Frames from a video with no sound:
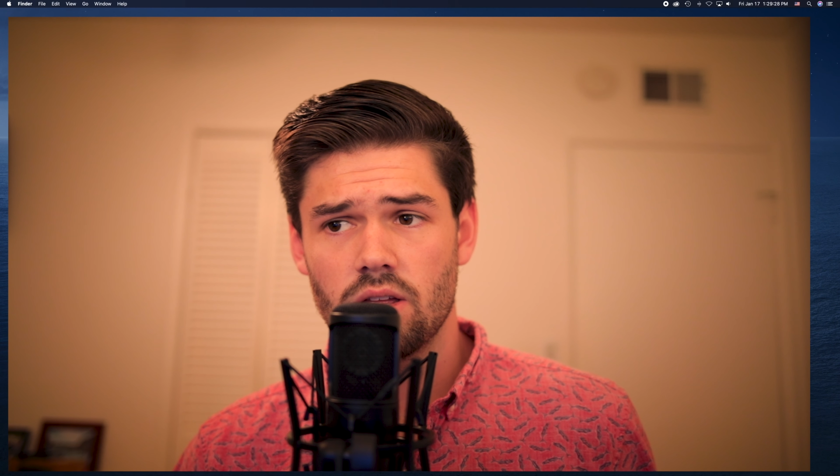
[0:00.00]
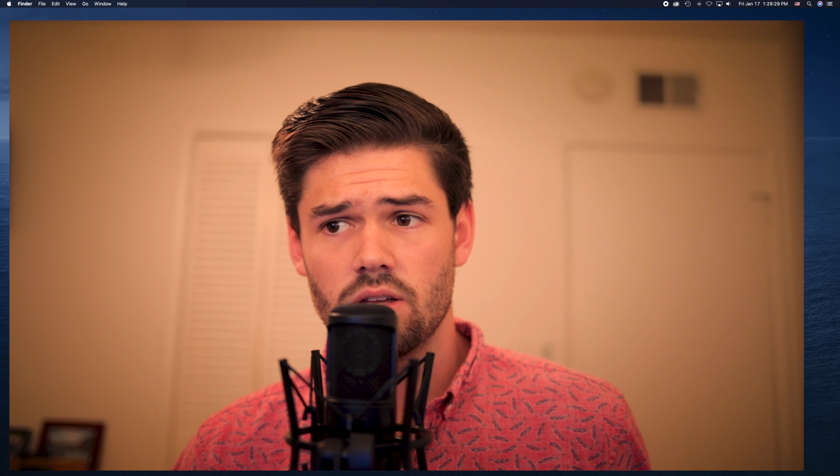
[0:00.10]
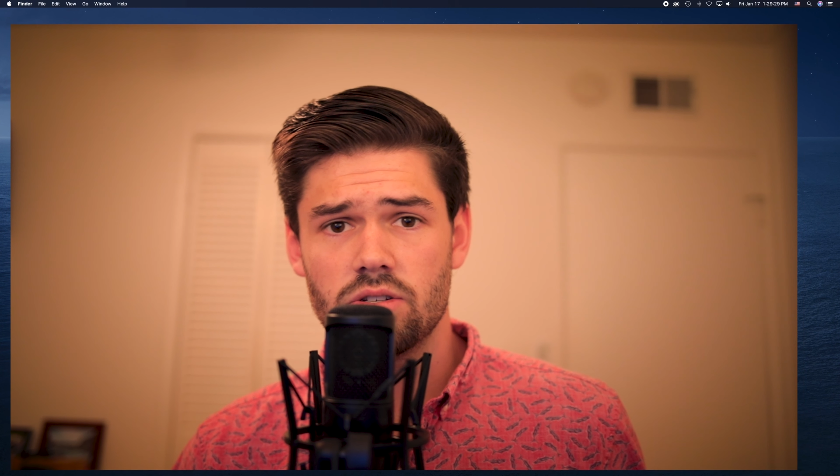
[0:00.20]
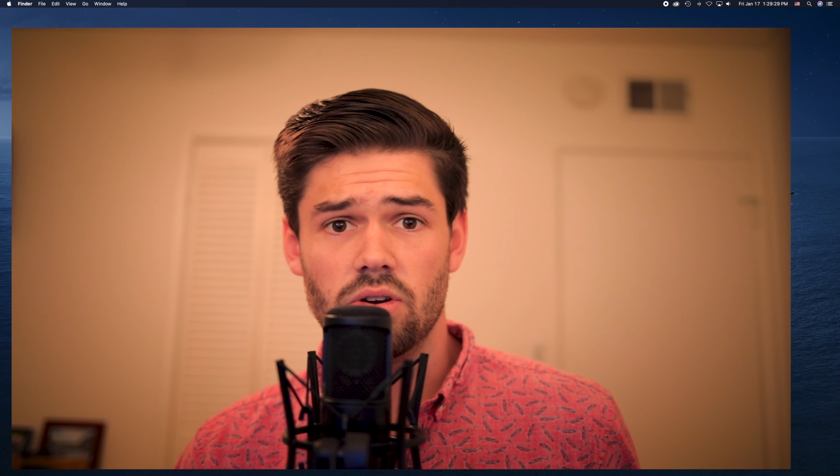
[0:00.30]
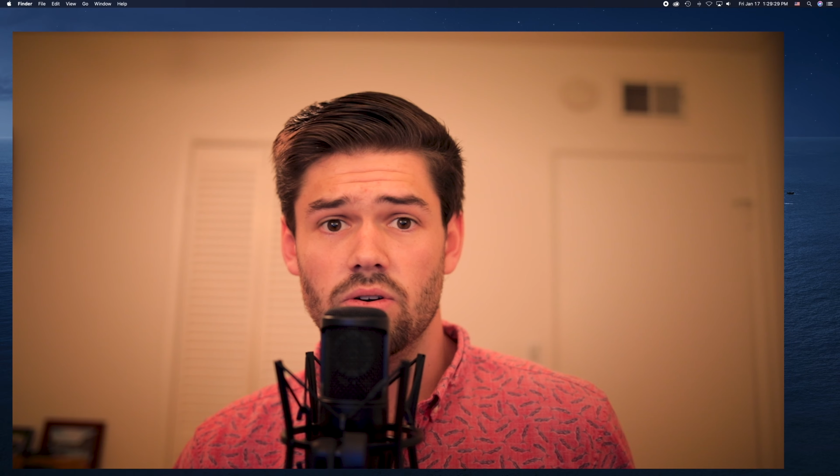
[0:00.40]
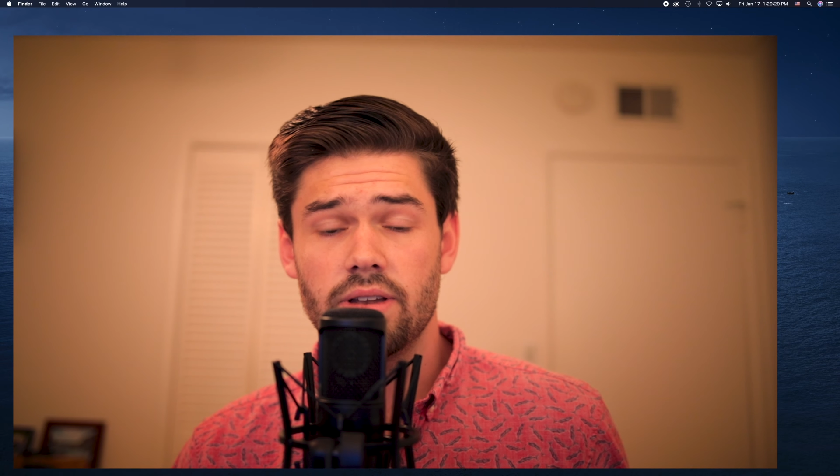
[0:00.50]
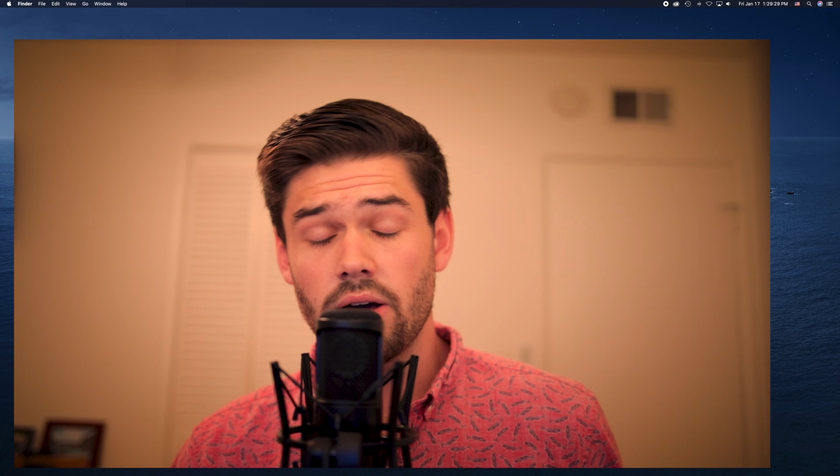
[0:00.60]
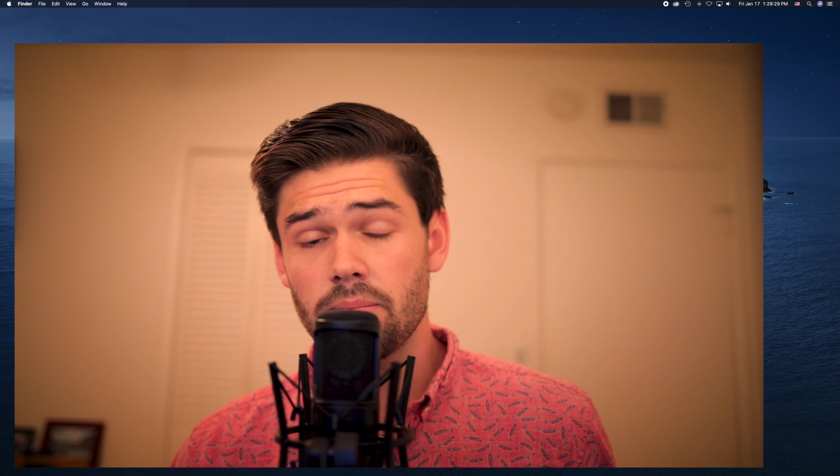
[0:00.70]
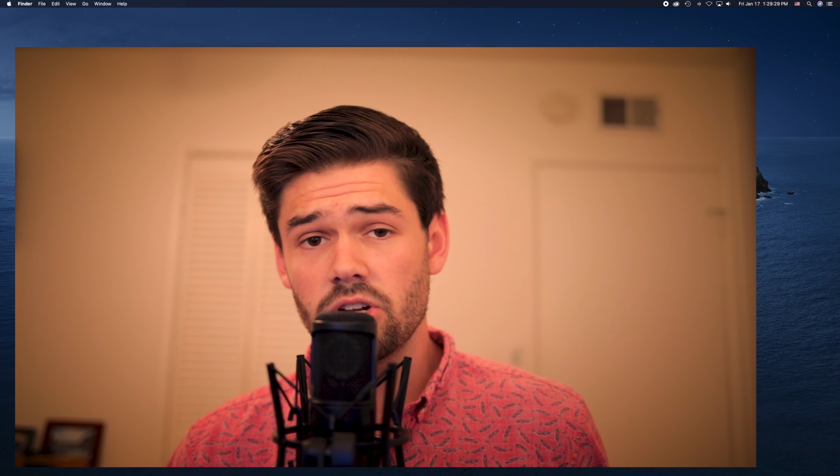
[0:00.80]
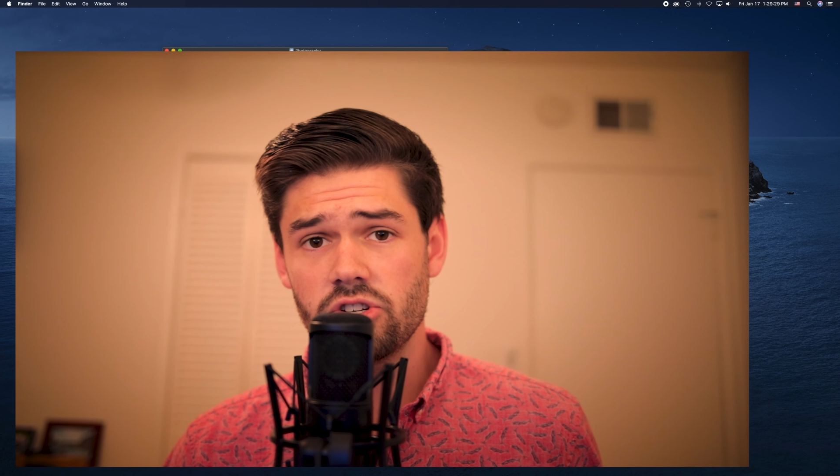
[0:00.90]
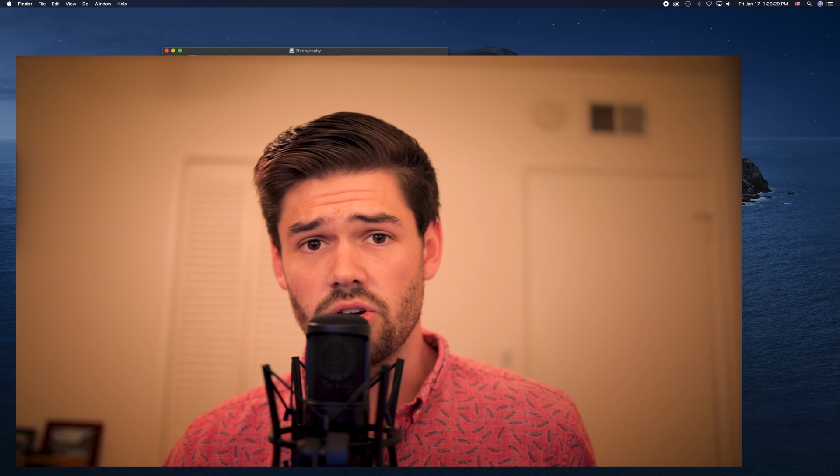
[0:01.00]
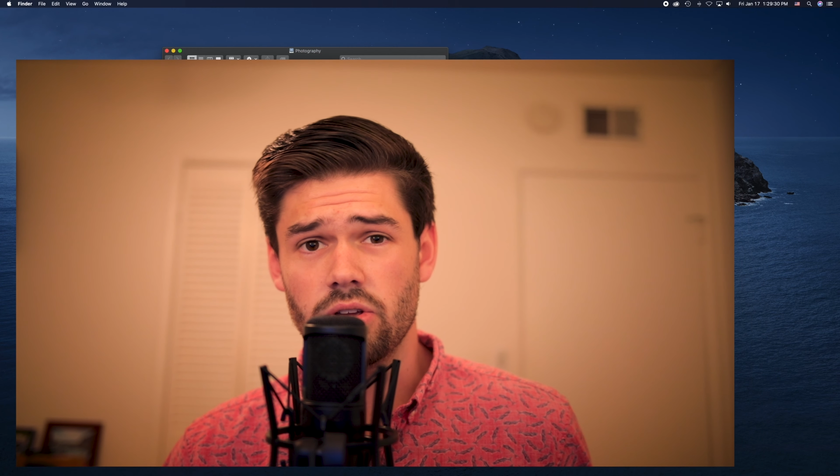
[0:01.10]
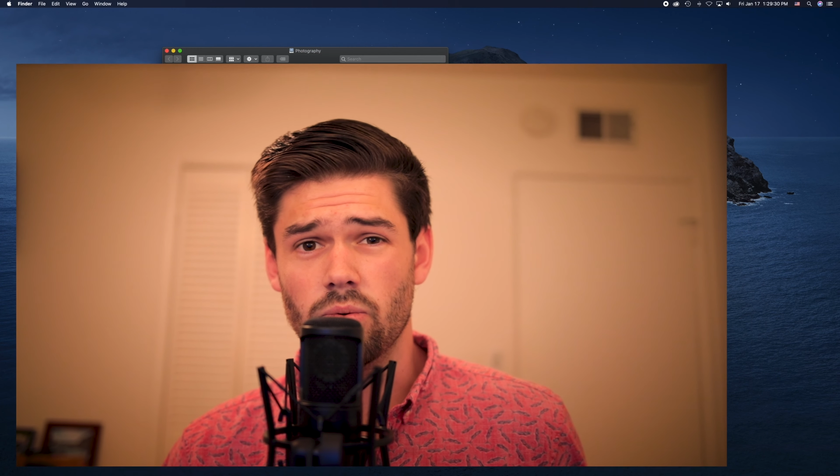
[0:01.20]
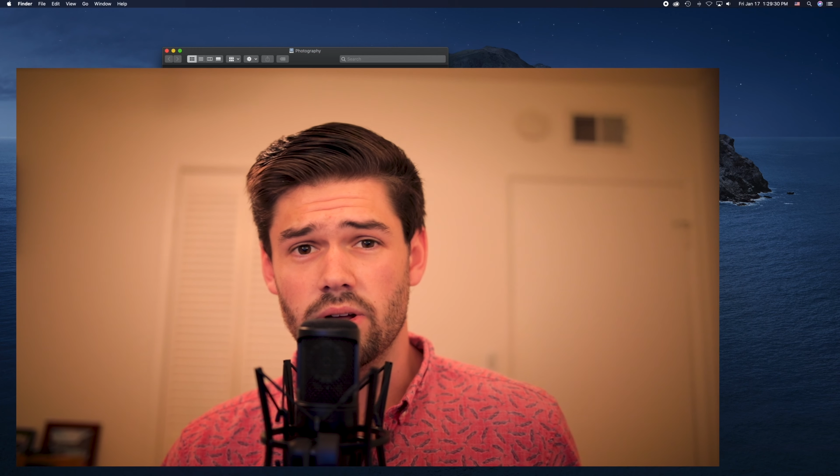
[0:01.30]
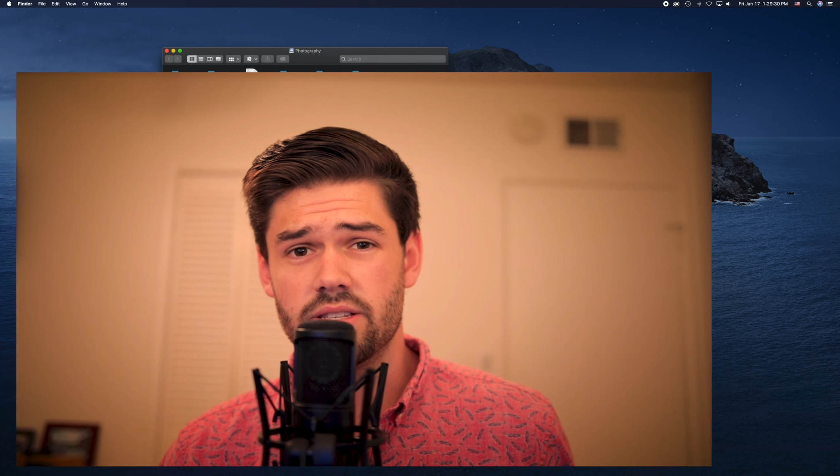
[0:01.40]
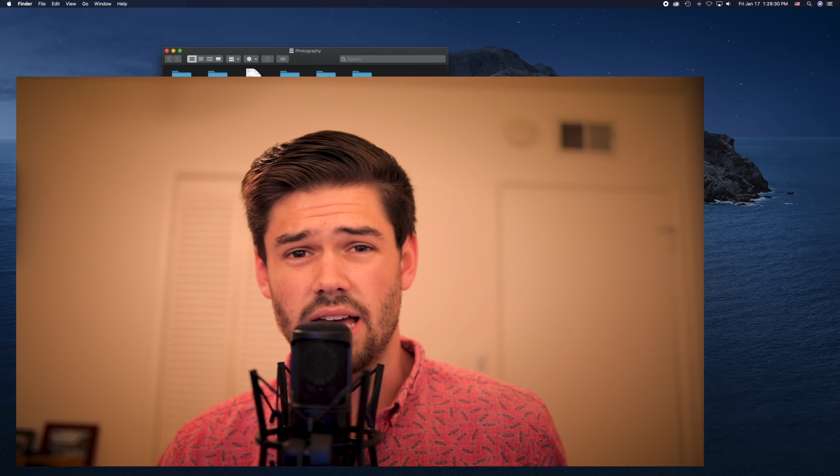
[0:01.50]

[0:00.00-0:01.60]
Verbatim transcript: So now I'm going to show you what it's